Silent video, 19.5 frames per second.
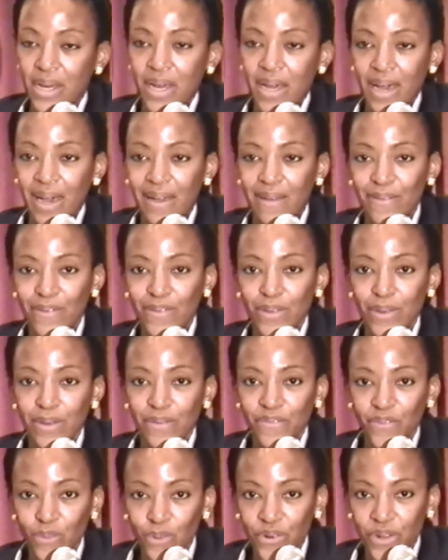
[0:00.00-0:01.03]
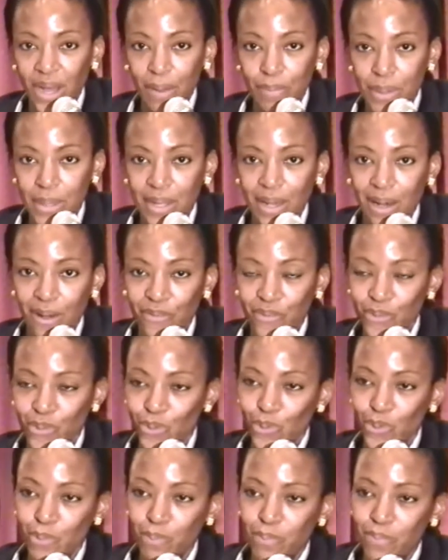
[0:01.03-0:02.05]
and the full-time staff,
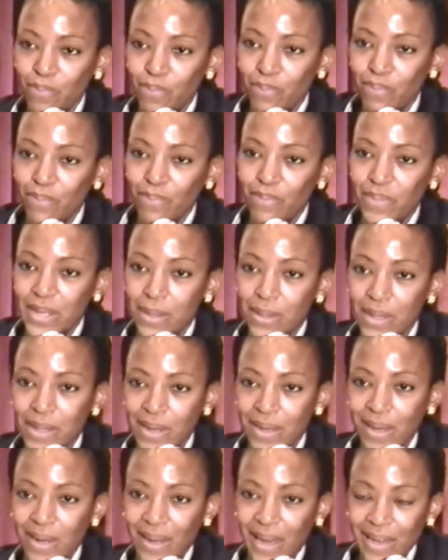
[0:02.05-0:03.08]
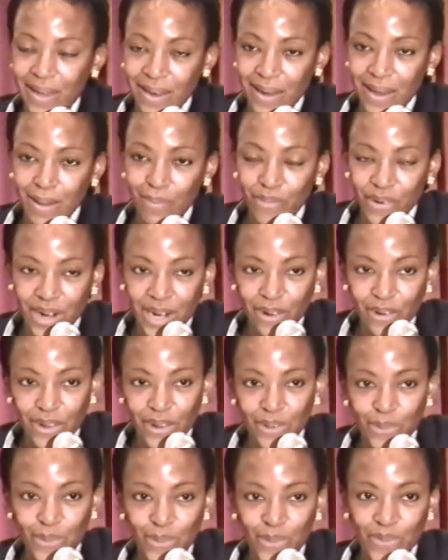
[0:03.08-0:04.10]
who basically are like a librarian
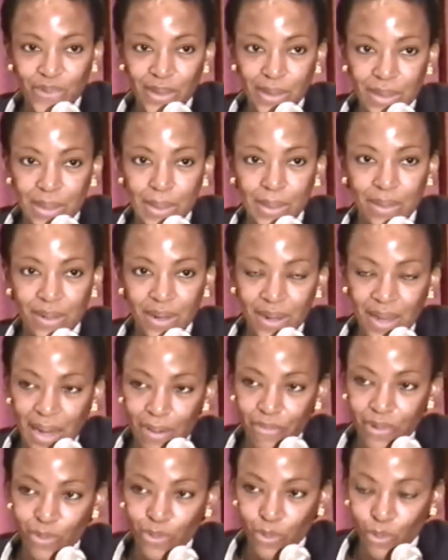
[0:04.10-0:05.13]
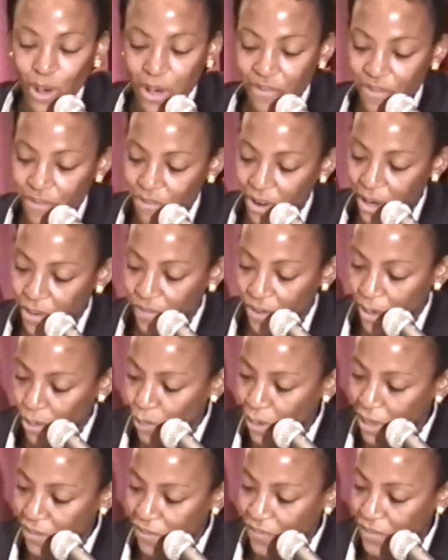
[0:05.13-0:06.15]
who thinks that the library would run very
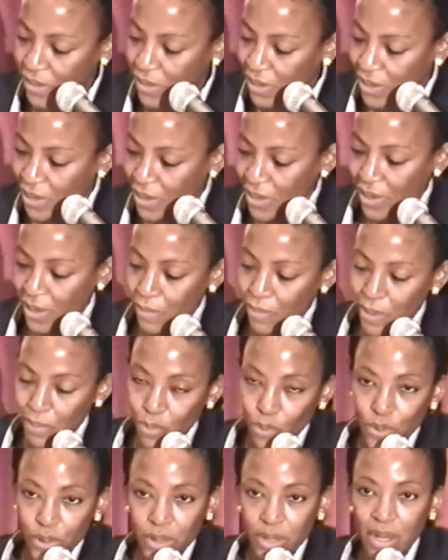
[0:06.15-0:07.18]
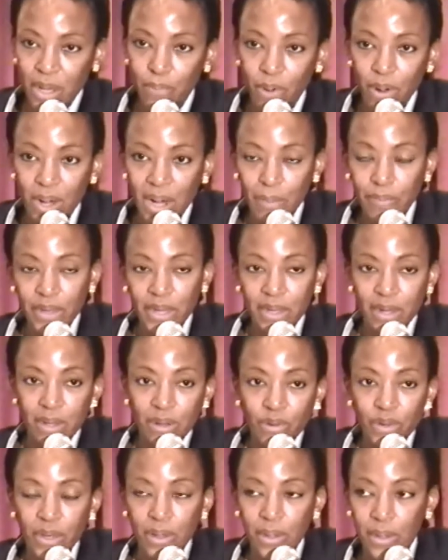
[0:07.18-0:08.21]
well if the people wouldn't keep on coming in and
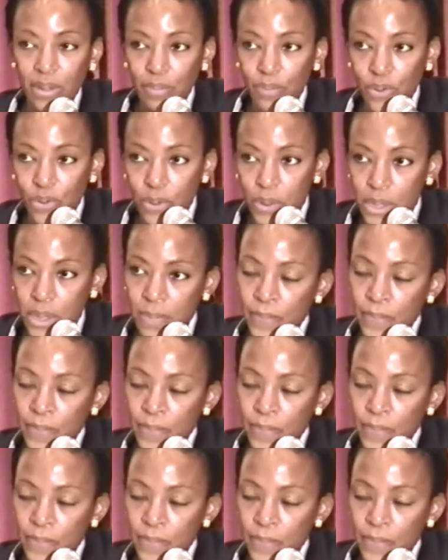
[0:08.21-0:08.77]
looking at the books.